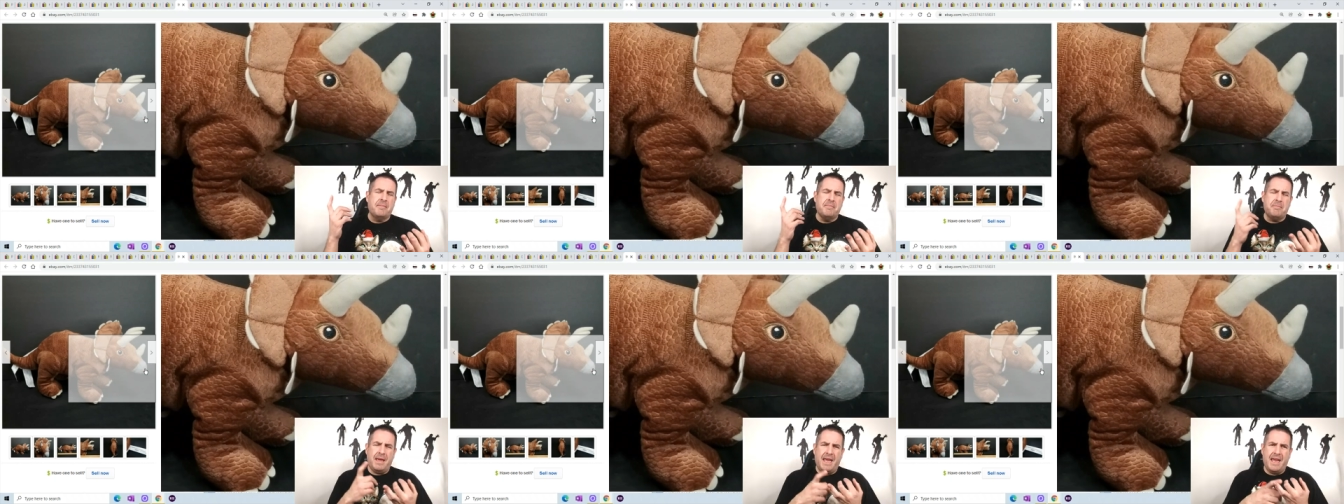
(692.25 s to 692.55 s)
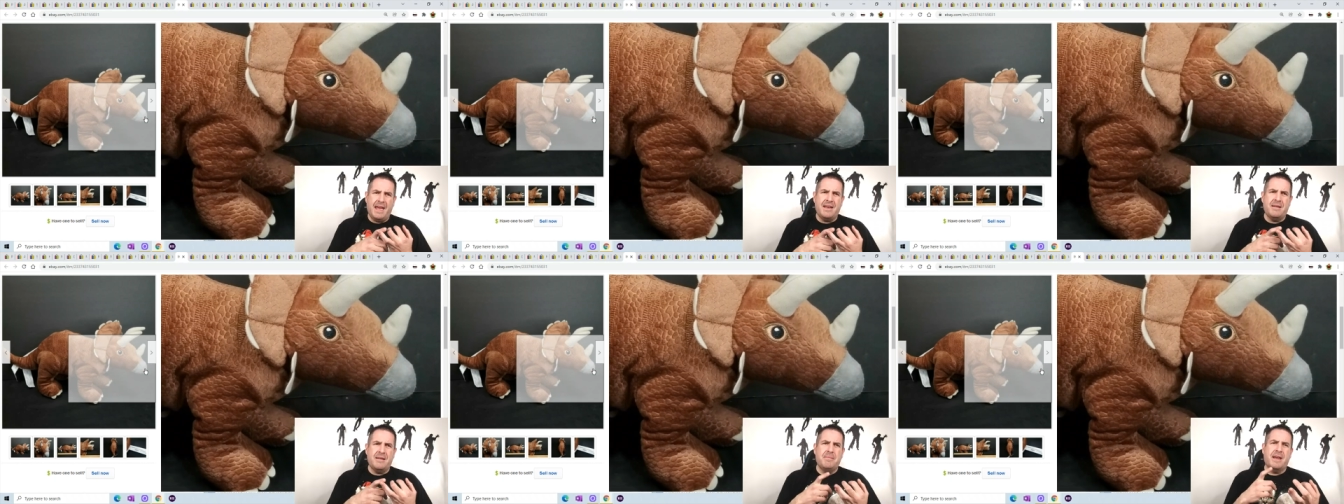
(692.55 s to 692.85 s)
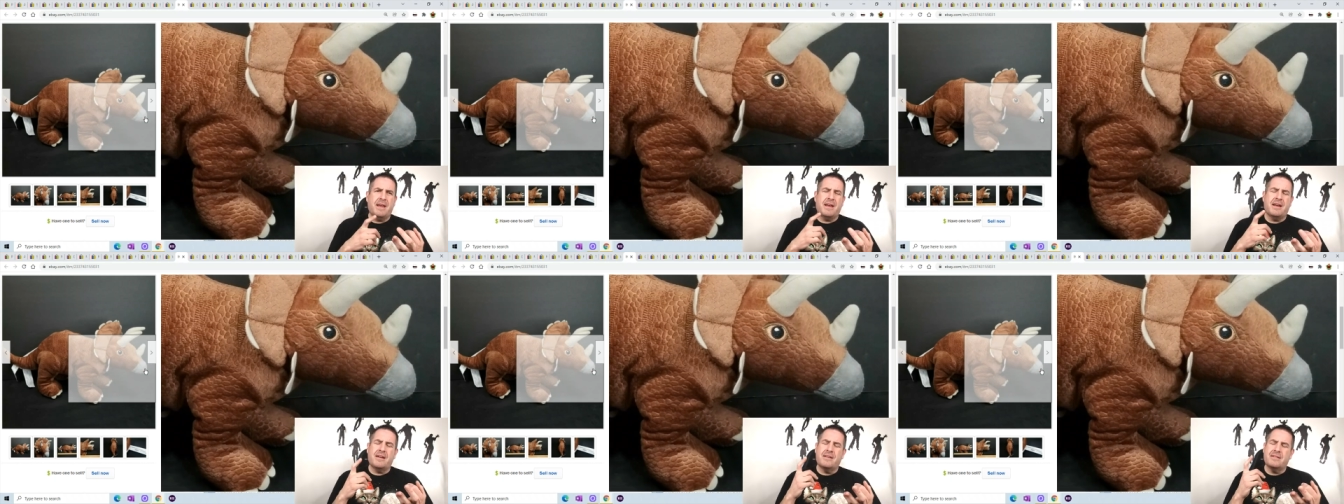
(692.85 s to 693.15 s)
panda
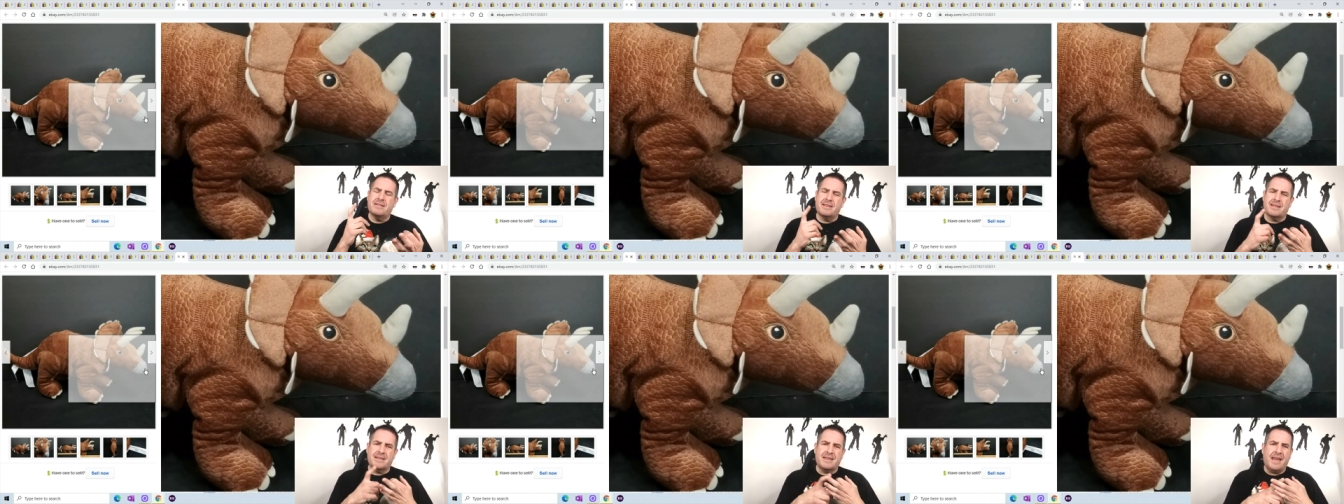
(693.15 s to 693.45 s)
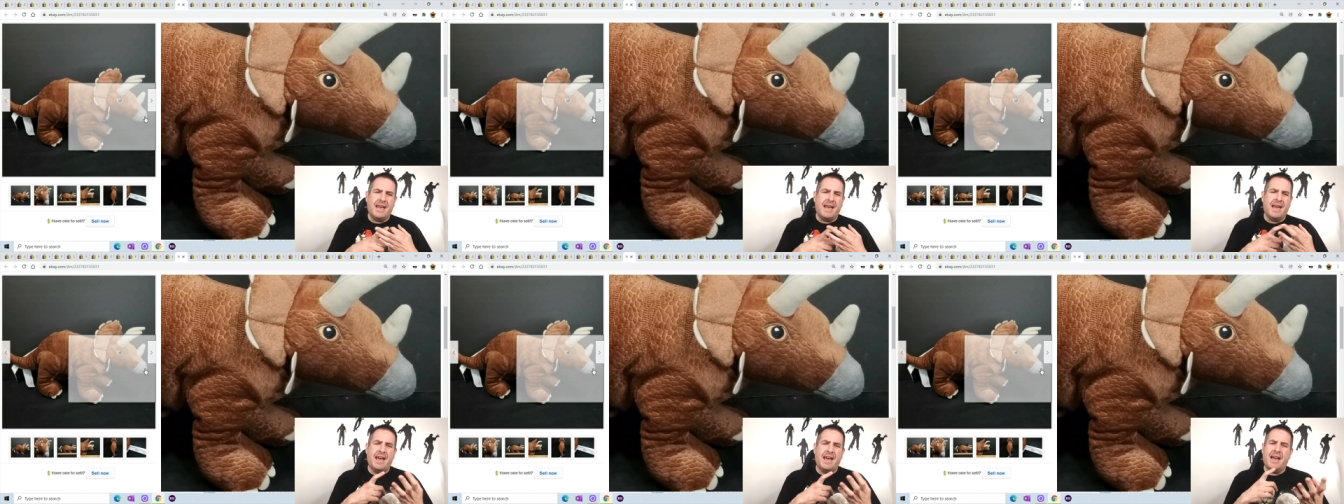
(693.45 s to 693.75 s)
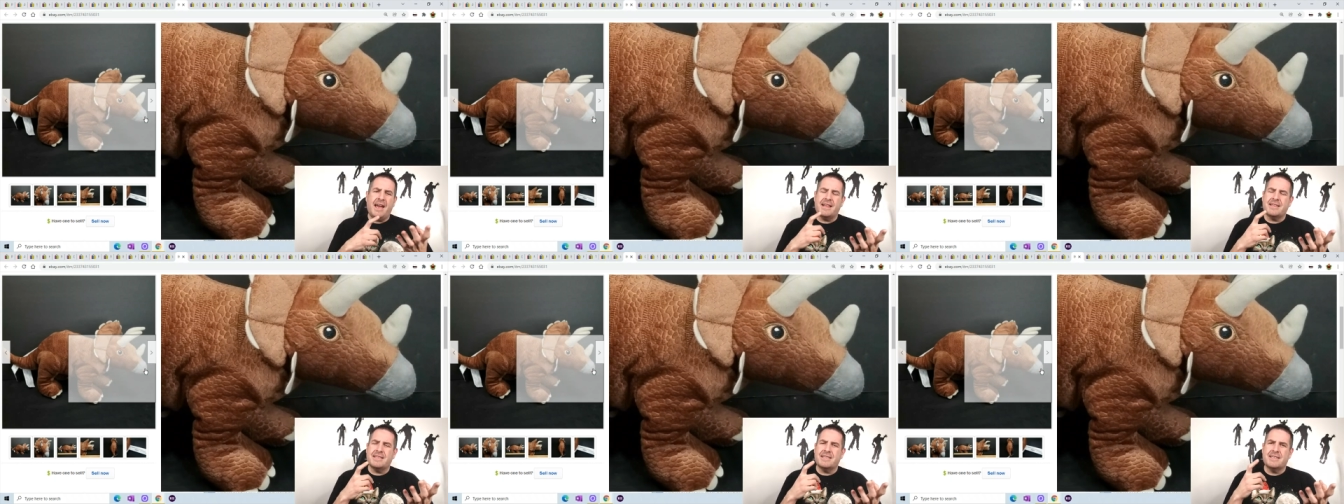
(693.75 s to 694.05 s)
bears and
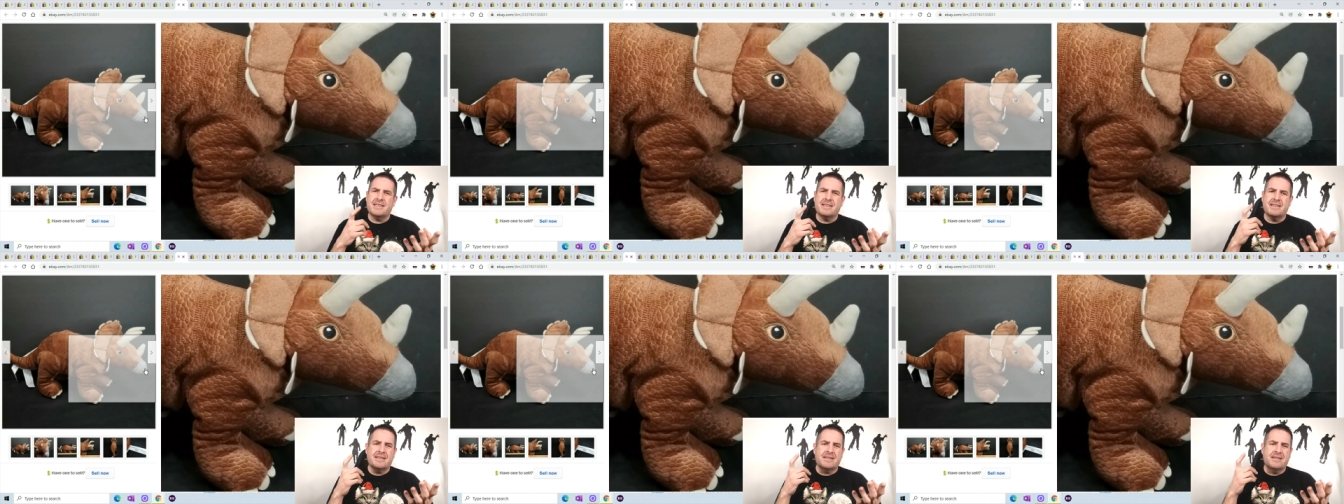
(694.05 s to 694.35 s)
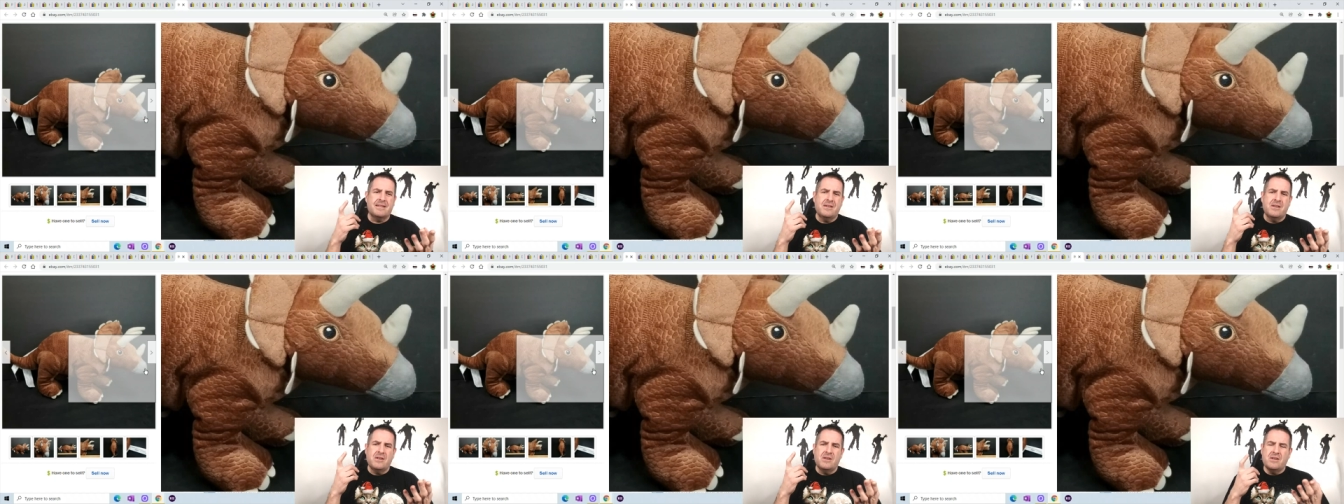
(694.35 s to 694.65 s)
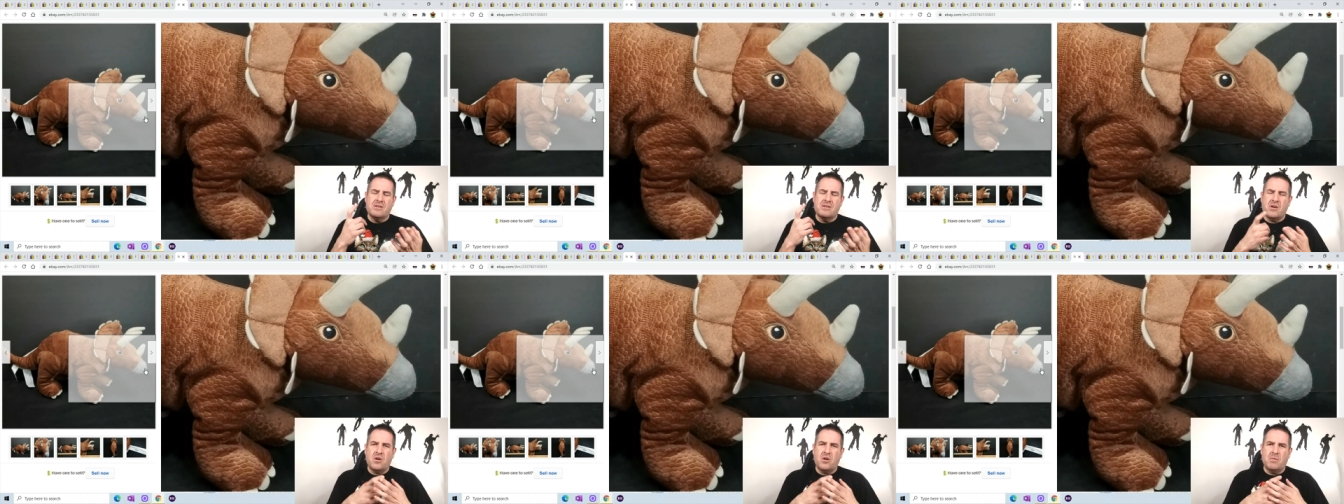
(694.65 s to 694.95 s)
cats and
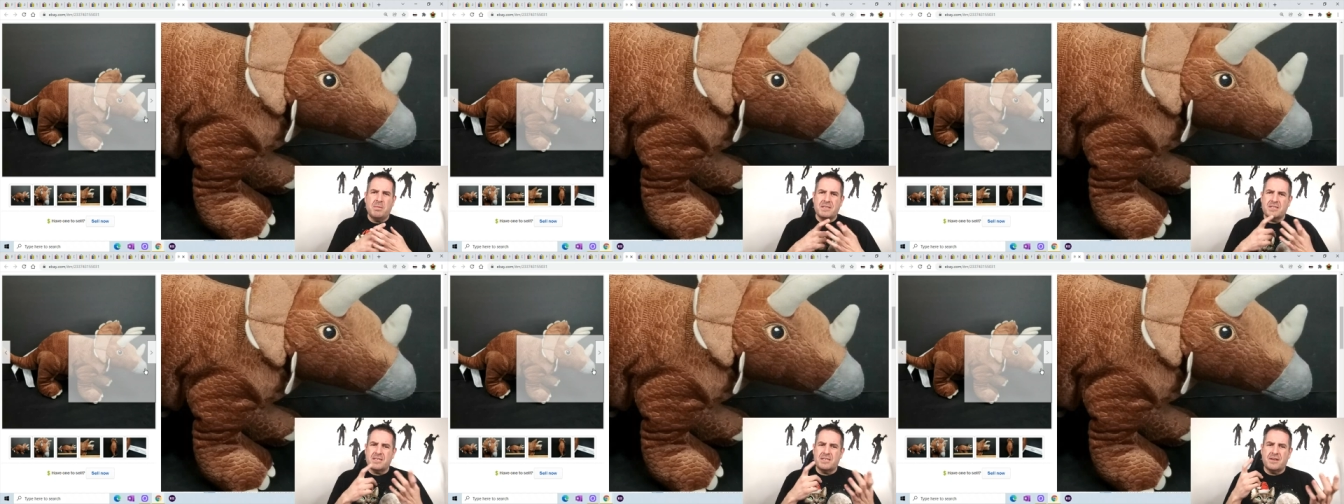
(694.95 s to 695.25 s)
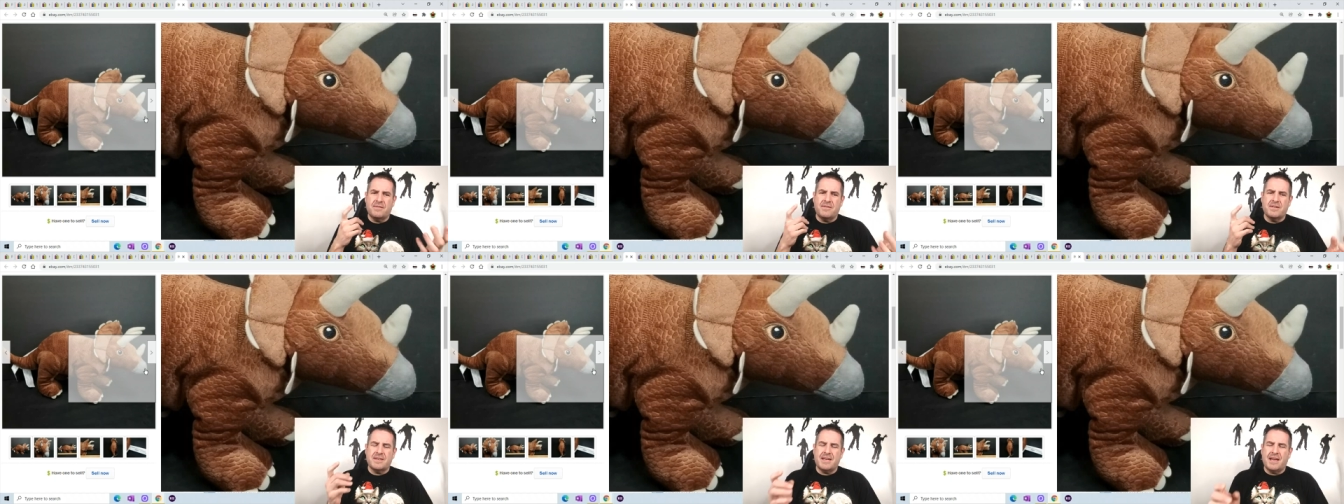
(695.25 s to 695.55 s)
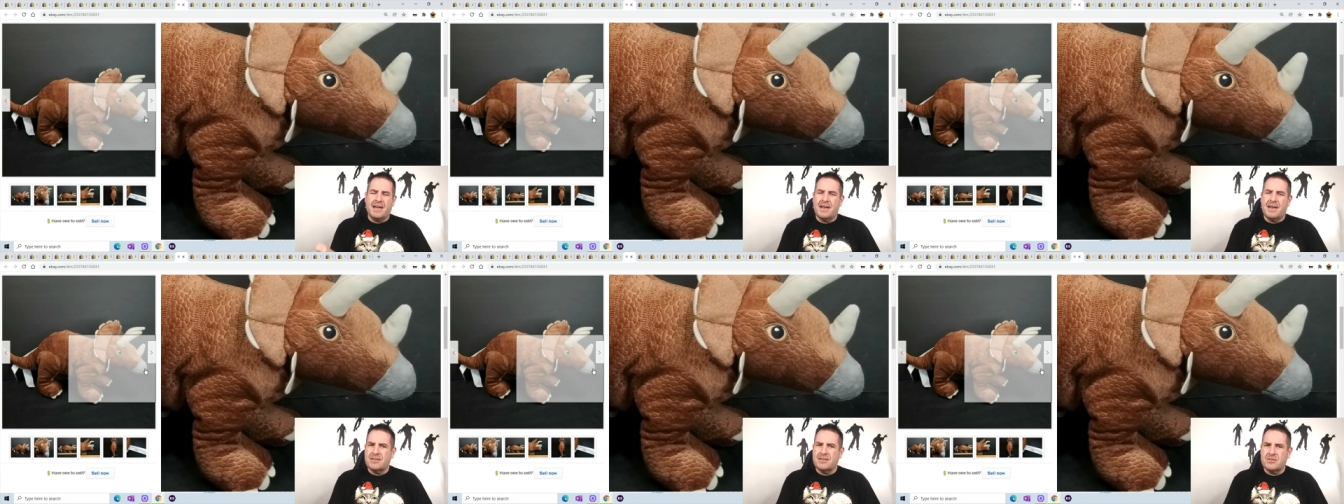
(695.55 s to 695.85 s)
a whole bunch of different
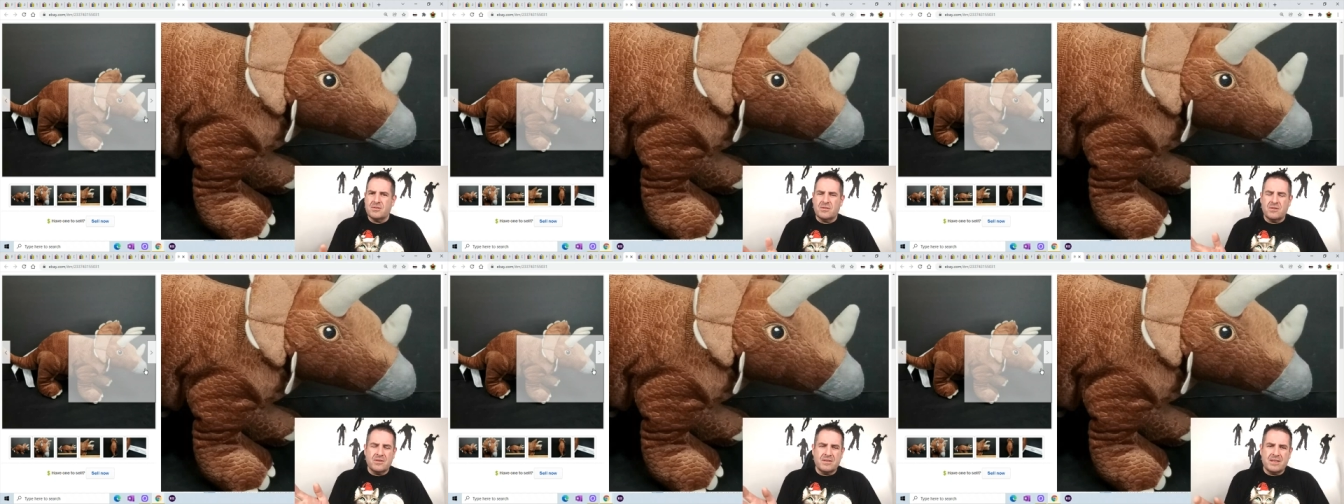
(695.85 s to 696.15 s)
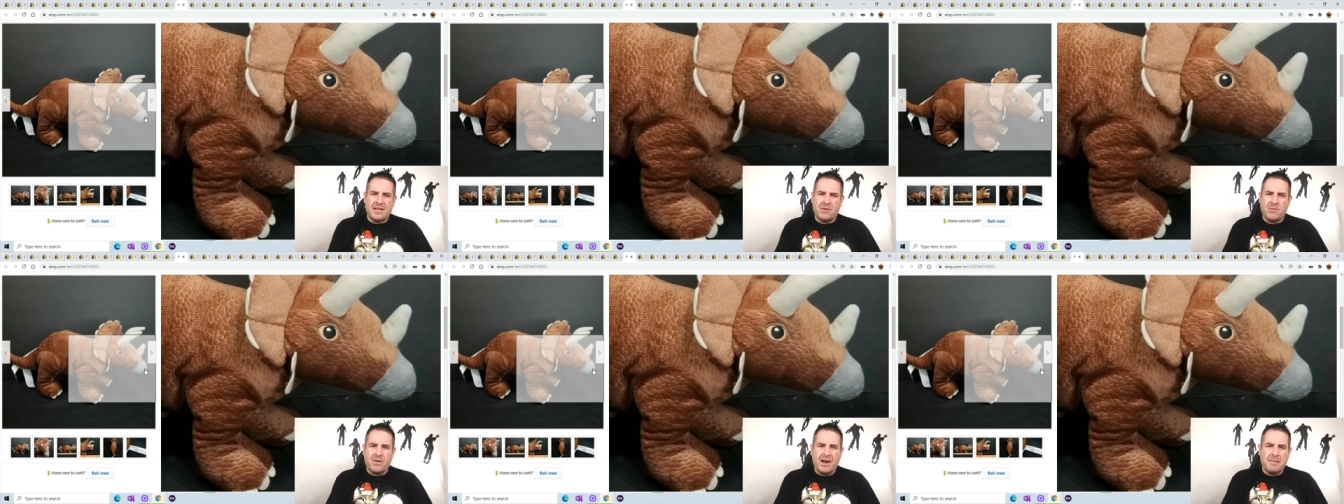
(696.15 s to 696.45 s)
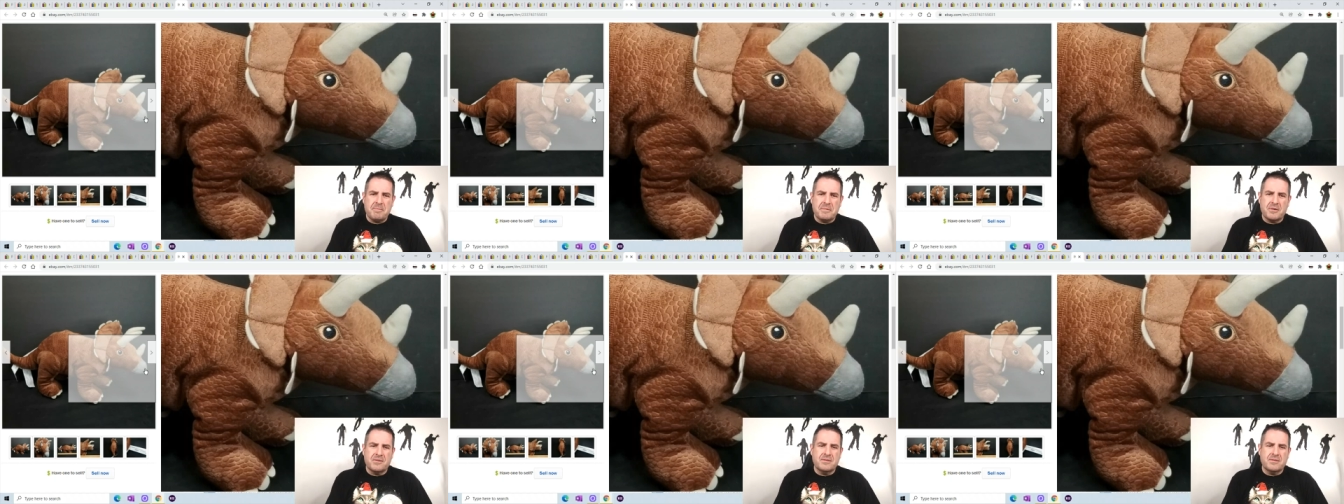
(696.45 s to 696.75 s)
dinosaurs like
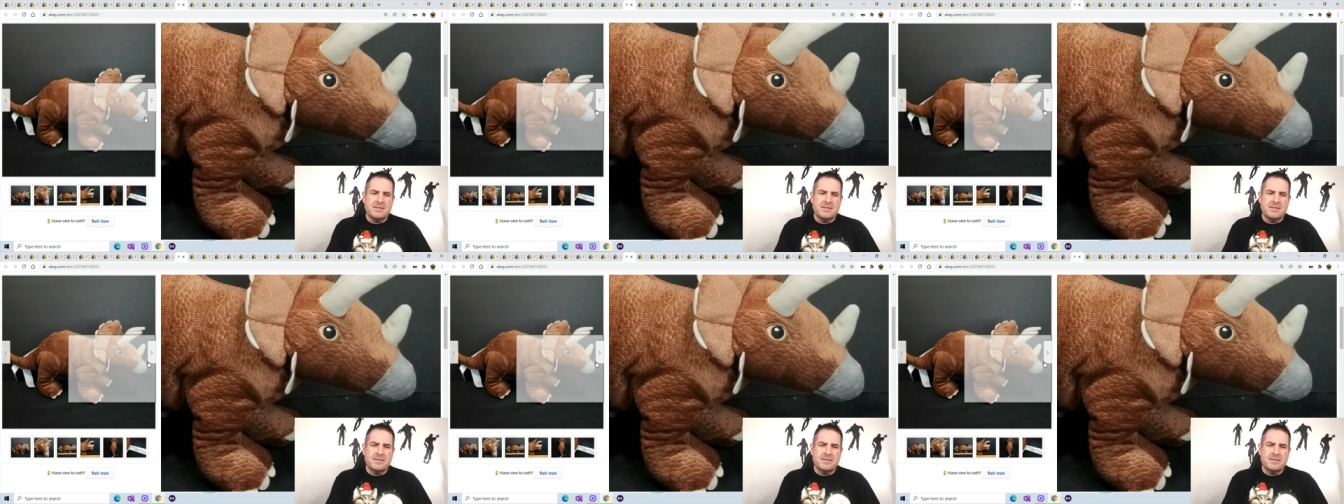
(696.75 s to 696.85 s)
raptors and